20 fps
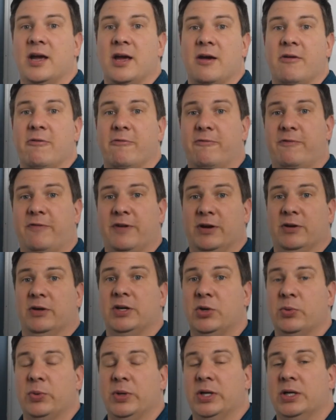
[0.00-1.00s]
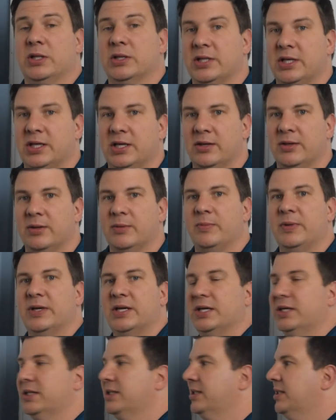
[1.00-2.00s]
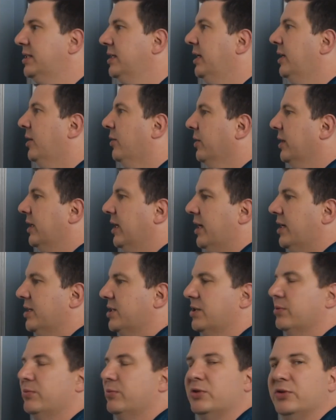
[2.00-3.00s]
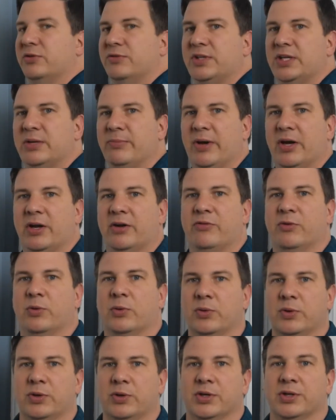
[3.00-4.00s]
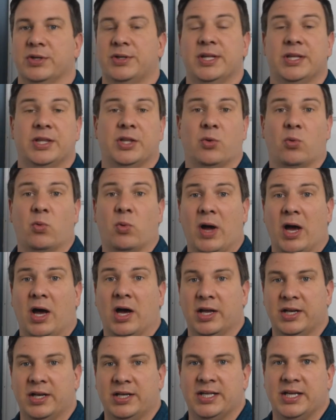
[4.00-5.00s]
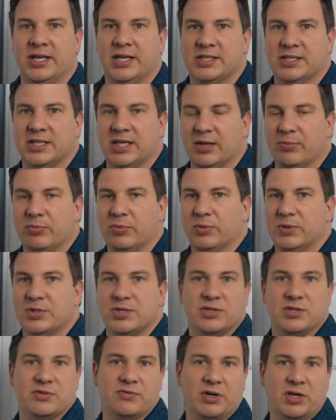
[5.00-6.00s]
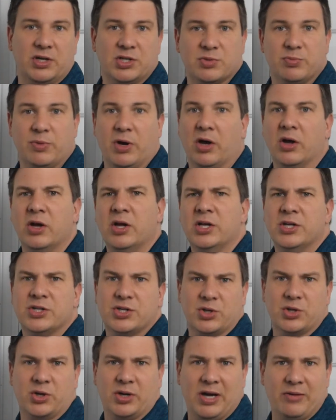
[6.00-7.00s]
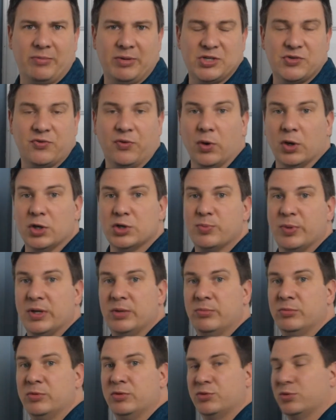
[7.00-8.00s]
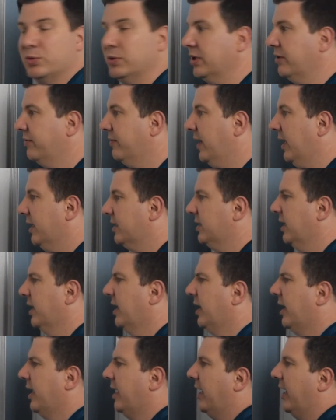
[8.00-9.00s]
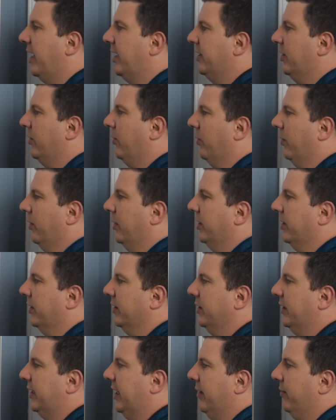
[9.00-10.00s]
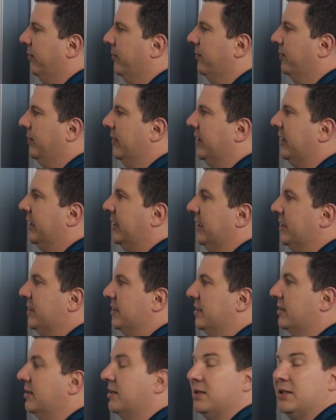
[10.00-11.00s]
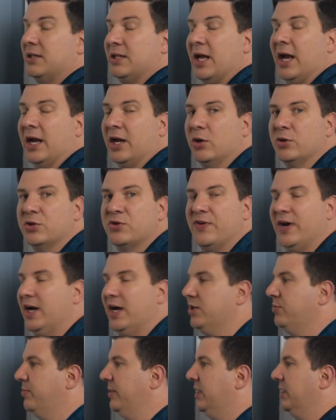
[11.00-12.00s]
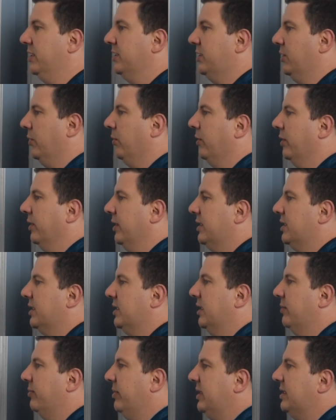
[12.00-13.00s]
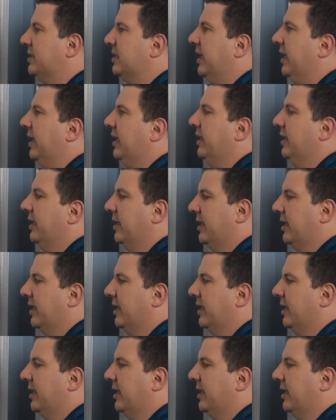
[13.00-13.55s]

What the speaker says: very quickly because it only has to move the amount of oil that the rod takes up, which is very small. So you don't have much force, but it moves really fast. And the oil that, and it goes fast because the oil that's in the B side